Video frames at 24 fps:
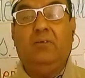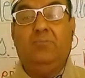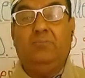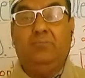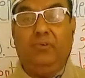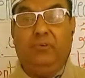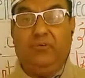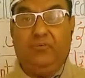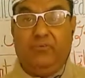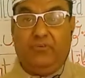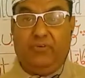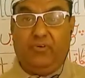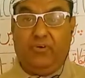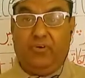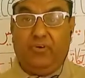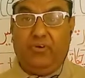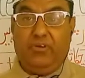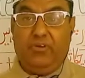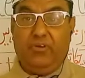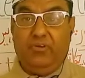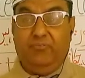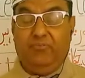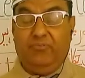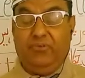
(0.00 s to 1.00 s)

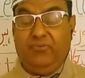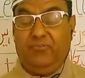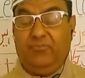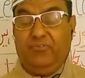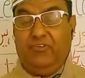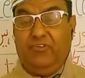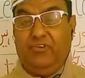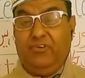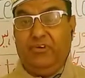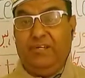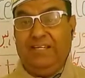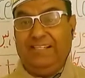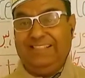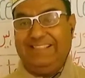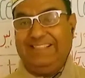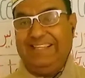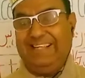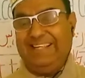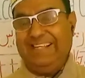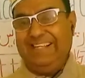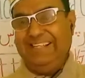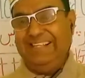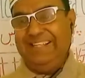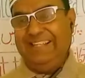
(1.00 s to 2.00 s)
Before is a
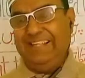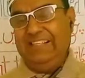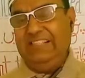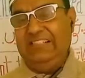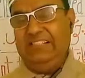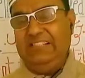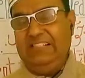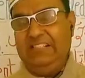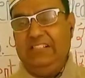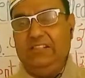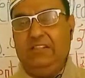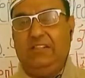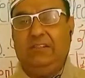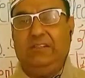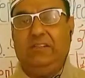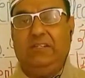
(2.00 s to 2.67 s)
conjunction